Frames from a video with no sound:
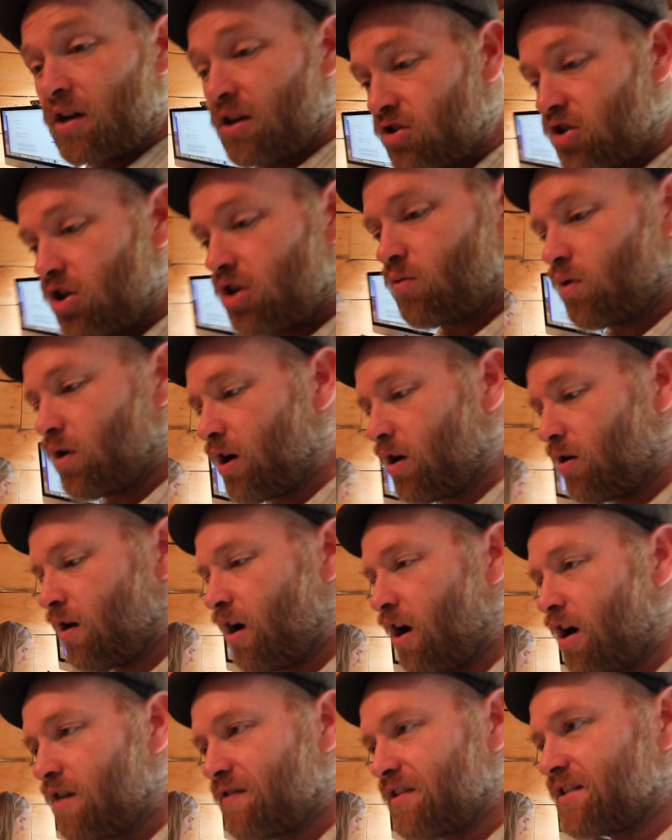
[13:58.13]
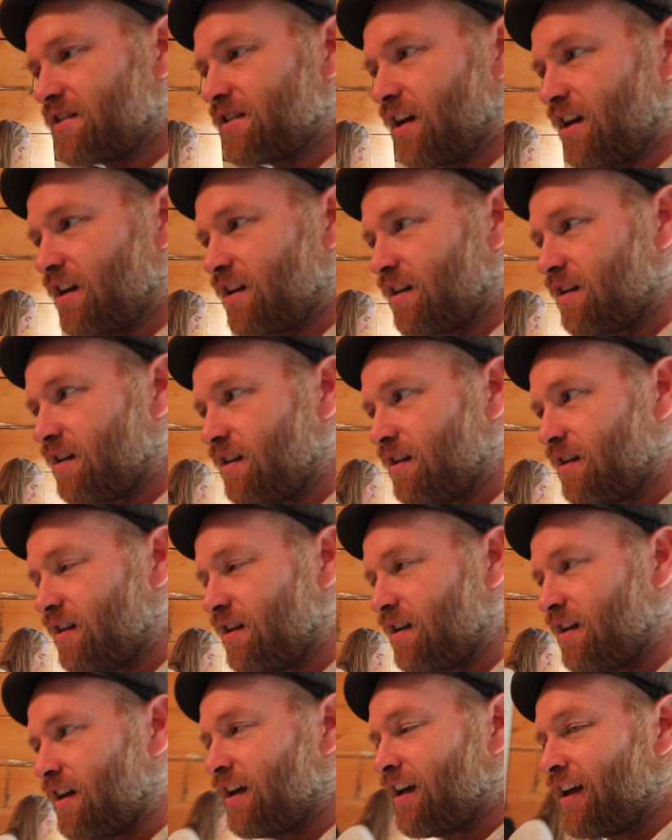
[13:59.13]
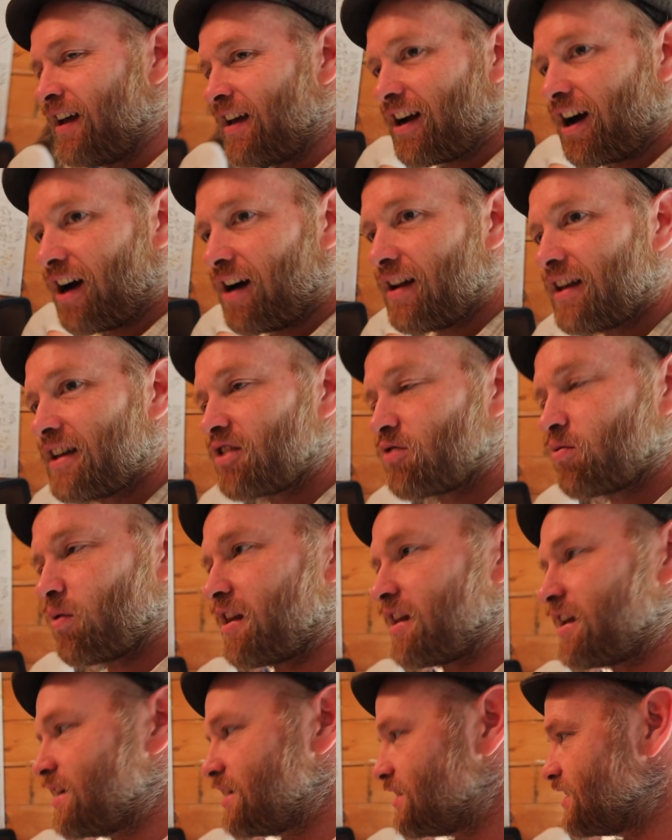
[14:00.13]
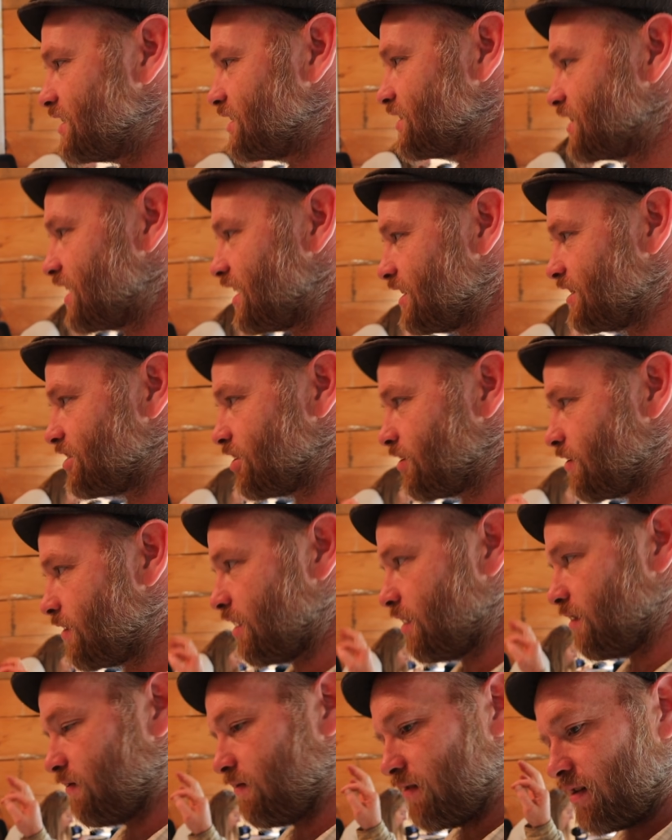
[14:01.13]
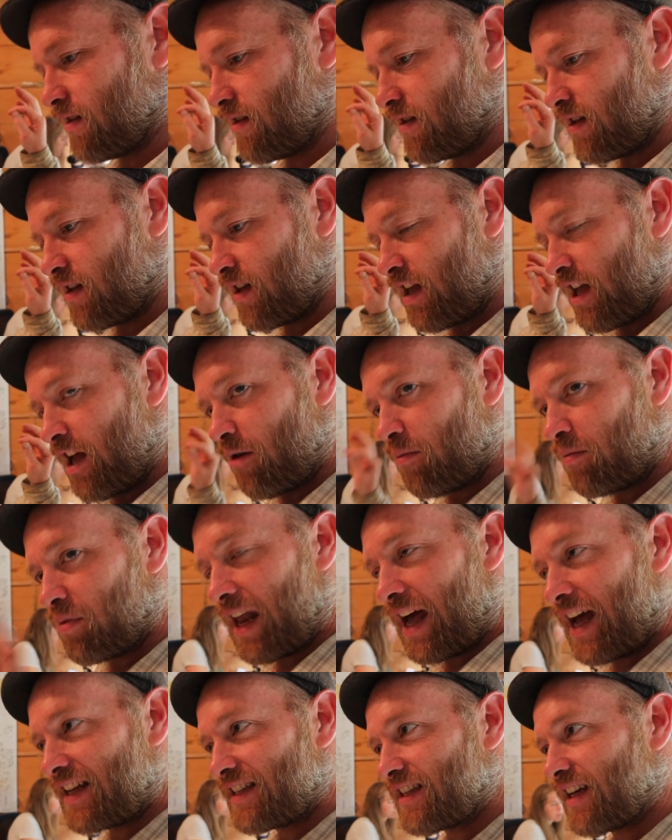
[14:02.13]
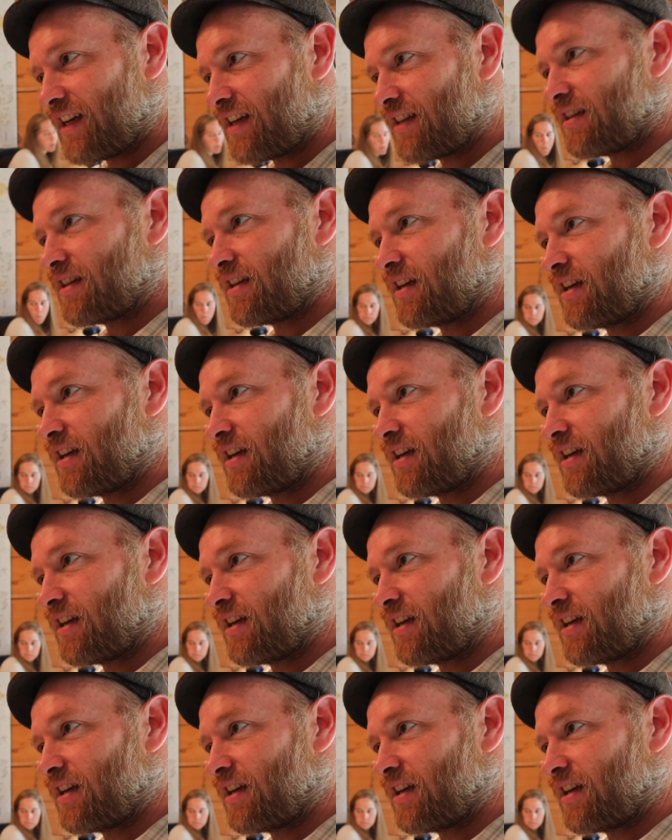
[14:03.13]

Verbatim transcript: June, we'll go and harvest it. Garlic is one of the easiest things to grow plant it,